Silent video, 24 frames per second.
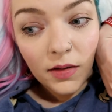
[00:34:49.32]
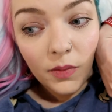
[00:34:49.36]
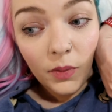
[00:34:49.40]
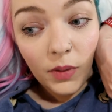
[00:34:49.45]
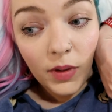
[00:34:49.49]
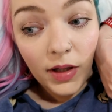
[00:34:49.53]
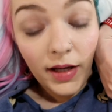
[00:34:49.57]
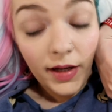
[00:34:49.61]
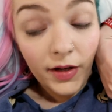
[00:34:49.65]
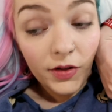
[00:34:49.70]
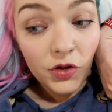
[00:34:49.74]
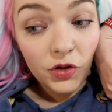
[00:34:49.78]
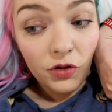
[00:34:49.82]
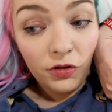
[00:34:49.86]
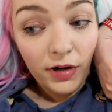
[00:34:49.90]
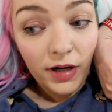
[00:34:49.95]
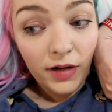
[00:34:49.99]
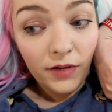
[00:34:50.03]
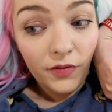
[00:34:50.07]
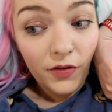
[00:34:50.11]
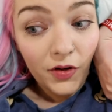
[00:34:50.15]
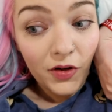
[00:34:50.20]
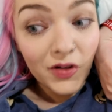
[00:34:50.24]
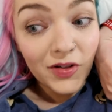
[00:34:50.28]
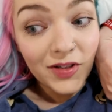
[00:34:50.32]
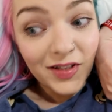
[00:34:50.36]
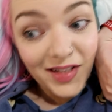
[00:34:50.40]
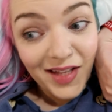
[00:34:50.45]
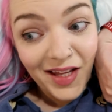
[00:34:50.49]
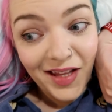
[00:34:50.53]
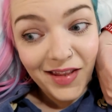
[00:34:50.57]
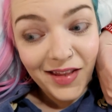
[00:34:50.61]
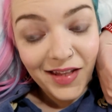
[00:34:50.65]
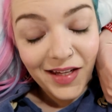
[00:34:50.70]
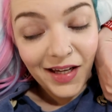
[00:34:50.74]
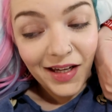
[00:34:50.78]
Well, actually Greg first and
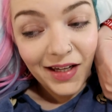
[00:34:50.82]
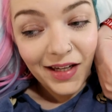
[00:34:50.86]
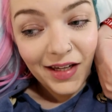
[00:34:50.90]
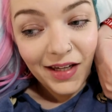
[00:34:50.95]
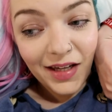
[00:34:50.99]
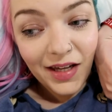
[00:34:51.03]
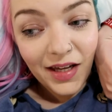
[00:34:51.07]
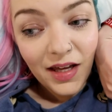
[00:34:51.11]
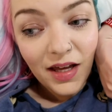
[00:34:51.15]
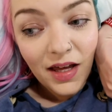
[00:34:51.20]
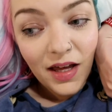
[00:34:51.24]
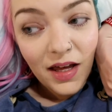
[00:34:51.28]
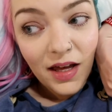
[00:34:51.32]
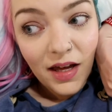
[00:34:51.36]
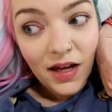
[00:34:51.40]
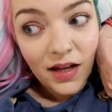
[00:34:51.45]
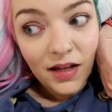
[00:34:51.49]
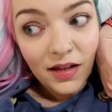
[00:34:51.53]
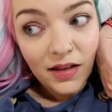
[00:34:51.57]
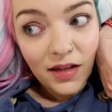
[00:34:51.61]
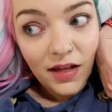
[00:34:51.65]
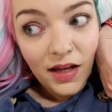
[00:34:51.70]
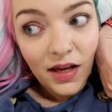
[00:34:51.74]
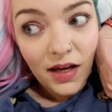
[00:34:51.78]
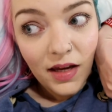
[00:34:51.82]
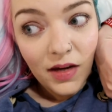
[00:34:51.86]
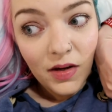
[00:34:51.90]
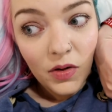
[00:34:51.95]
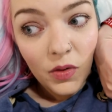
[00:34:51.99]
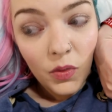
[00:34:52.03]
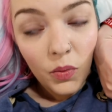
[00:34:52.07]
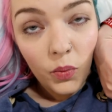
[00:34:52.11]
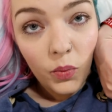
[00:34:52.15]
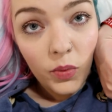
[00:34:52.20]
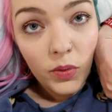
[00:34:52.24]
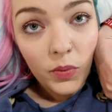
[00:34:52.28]
then Nick. And
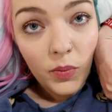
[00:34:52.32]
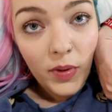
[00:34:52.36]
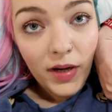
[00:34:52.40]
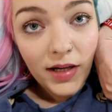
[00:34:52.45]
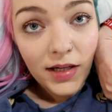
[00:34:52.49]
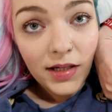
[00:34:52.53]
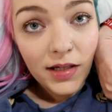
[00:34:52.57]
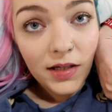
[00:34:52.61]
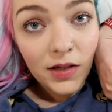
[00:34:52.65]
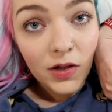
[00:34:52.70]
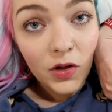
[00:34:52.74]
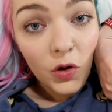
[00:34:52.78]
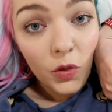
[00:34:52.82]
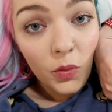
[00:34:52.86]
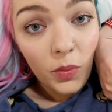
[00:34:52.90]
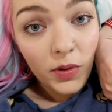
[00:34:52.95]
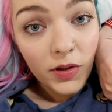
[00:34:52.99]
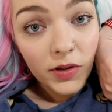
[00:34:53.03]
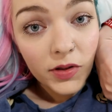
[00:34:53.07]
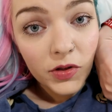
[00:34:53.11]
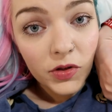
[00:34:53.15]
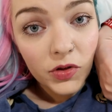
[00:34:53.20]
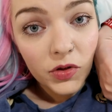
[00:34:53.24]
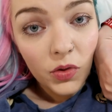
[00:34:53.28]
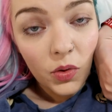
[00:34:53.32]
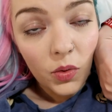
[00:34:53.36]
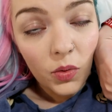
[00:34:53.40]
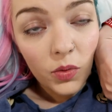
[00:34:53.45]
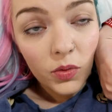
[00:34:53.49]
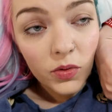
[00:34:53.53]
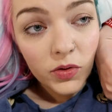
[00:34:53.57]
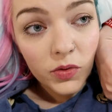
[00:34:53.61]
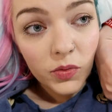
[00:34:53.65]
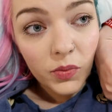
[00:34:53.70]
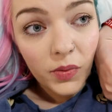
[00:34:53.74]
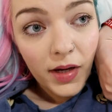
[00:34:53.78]
then we went in a couple of
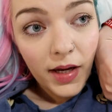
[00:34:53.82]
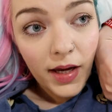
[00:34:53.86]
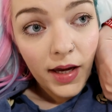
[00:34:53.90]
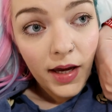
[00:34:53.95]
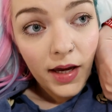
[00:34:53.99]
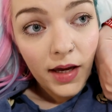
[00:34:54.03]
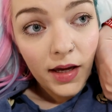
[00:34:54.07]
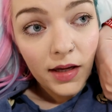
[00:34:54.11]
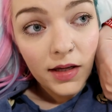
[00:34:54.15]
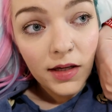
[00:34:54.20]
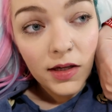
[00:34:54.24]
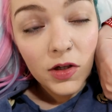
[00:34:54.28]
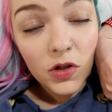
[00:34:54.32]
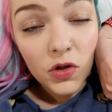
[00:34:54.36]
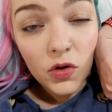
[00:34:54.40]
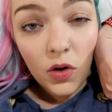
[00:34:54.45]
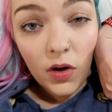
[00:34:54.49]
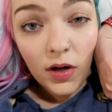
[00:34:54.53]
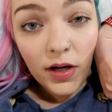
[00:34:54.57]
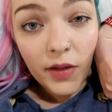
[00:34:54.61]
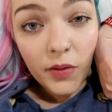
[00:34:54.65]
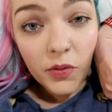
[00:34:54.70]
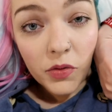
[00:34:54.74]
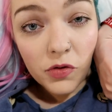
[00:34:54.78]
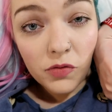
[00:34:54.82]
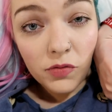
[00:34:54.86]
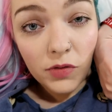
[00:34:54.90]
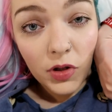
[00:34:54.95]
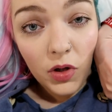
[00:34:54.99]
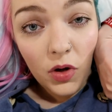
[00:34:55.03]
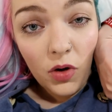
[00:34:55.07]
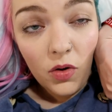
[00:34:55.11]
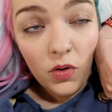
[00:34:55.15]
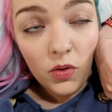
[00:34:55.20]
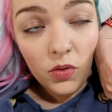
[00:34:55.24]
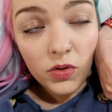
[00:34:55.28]
stores where you're not allowed to
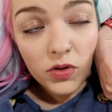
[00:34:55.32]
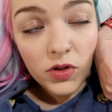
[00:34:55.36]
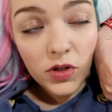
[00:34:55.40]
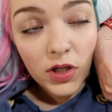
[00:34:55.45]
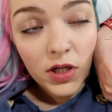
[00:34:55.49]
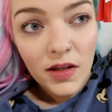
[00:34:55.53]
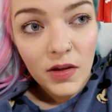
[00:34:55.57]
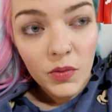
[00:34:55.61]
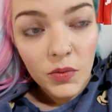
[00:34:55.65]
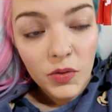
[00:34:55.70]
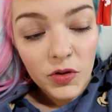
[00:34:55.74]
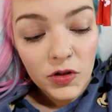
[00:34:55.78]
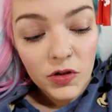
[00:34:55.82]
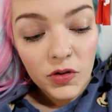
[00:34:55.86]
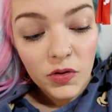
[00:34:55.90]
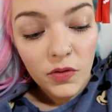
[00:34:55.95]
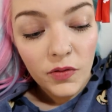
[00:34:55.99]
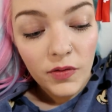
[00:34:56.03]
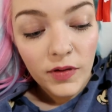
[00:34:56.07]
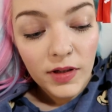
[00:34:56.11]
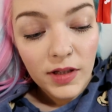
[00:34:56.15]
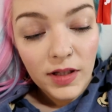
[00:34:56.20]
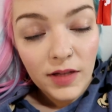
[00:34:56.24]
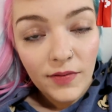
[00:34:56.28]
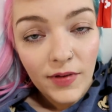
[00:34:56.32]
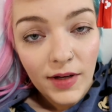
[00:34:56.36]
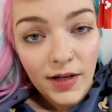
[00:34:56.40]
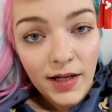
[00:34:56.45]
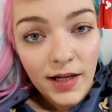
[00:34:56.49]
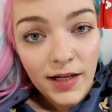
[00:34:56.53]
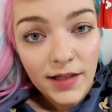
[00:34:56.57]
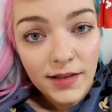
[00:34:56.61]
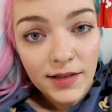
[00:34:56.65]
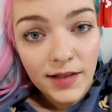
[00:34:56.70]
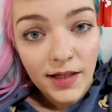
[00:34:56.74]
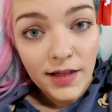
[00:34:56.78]
record. There was stuff at the event
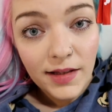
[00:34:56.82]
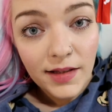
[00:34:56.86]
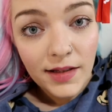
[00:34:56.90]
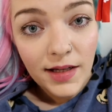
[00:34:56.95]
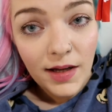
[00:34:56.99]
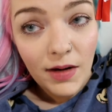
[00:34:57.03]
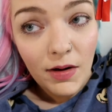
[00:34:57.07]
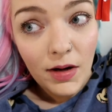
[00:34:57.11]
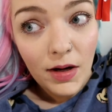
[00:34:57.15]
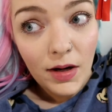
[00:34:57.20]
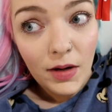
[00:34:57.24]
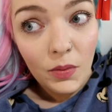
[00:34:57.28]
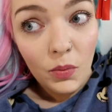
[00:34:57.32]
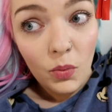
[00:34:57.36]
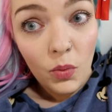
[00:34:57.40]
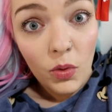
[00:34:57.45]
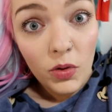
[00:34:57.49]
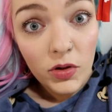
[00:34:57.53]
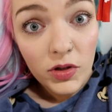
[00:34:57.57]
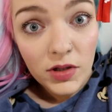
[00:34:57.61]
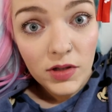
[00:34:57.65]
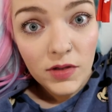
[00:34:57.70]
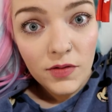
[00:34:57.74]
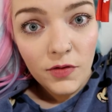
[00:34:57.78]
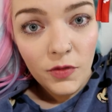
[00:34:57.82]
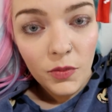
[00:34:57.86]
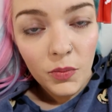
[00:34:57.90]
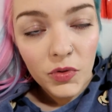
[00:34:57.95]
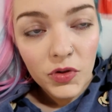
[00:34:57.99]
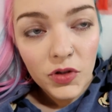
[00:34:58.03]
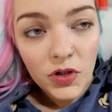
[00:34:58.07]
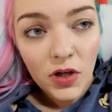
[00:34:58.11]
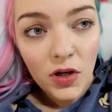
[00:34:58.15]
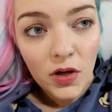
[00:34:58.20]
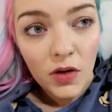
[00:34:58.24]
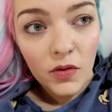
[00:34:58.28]
last night that I wanted from
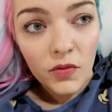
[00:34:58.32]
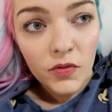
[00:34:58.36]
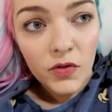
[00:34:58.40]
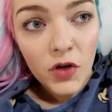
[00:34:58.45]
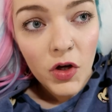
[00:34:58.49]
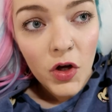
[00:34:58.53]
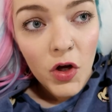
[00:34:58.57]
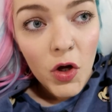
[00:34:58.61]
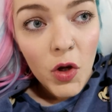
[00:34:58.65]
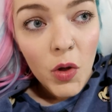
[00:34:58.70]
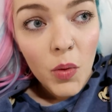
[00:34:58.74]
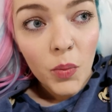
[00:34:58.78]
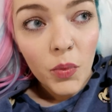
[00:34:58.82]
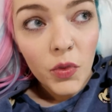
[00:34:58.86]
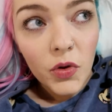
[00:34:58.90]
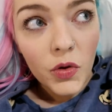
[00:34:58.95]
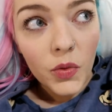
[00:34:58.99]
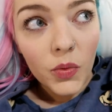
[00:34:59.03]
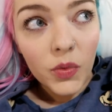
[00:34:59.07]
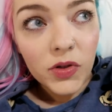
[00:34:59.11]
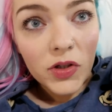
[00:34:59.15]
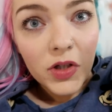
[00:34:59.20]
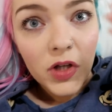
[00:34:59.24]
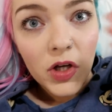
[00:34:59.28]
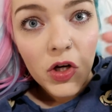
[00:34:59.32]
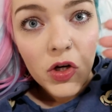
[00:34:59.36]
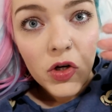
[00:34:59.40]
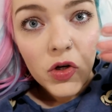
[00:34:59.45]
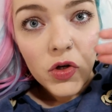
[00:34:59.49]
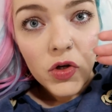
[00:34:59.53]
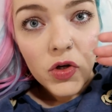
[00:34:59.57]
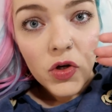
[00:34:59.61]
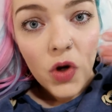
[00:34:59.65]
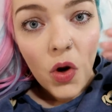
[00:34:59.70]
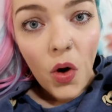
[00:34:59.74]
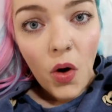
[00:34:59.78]
Reserved, but there was
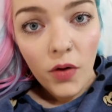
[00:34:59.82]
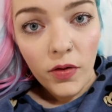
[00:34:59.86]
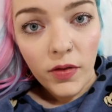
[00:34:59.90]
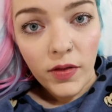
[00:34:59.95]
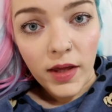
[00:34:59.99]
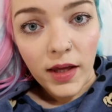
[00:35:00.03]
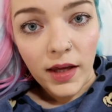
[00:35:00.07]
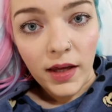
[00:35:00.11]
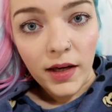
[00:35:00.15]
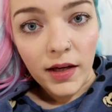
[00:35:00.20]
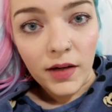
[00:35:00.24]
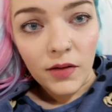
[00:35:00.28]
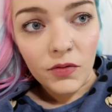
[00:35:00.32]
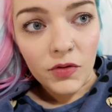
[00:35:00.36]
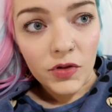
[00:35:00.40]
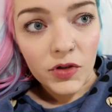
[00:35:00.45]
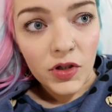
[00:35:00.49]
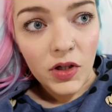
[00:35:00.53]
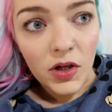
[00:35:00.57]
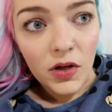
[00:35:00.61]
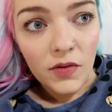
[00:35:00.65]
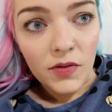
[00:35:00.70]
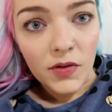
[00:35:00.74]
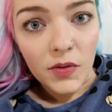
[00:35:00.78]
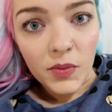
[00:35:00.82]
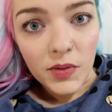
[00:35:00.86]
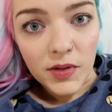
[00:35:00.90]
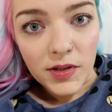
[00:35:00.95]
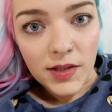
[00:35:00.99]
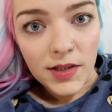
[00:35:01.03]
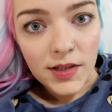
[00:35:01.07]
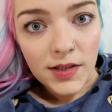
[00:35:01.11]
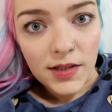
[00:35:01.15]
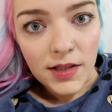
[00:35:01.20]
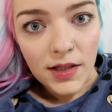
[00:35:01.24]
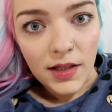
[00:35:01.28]
nothing in Reserved that was
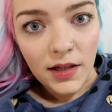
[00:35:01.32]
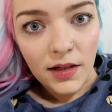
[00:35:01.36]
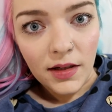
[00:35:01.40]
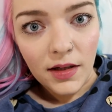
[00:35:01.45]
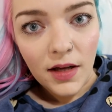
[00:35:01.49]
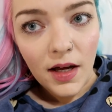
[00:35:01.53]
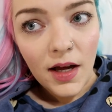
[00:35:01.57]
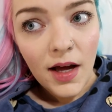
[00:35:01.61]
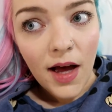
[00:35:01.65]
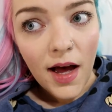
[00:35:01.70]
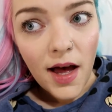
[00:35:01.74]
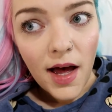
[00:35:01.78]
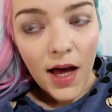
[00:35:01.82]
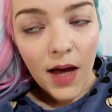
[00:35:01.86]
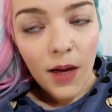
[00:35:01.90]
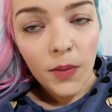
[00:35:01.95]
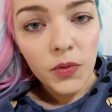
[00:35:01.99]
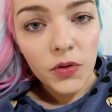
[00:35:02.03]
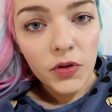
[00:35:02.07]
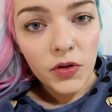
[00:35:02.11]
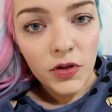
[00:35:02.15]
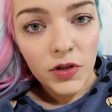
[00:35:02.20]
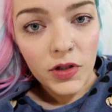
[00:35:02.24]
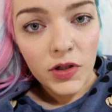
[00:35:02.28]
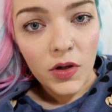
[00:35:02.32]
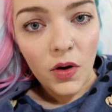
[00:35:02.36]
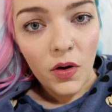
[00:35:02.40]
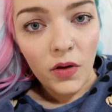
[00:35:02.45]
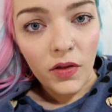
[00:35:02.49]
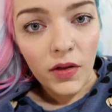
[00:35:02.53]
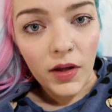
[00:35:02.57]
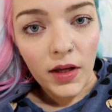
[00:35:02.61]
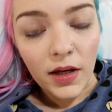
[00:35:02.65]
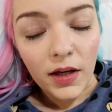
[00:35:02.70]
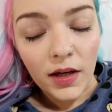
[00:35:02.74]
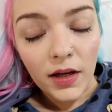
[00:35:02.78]
Disney. Absolutely
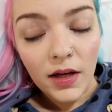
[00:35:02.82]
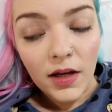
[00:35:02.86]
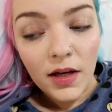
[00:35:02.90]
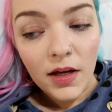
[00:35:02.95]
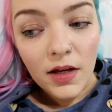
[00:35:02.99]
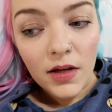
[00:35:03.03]
nothing.